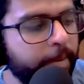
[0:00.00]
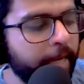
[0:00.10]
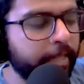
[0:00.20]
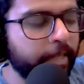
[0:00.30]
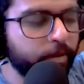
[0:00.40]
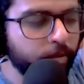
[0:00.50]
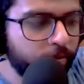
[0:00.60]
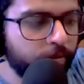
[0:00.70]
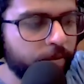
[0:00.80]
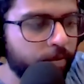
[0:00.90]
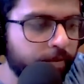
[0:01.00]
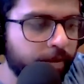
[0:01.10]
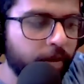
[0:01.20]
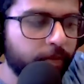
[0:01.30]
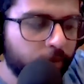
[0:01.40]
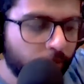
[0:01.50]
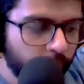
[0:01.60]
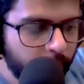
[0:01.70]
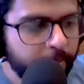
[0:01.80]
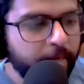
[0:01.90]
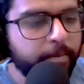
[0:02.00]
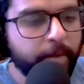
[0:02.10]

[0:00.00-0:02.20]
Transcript: but I think you you've kind of grown up in it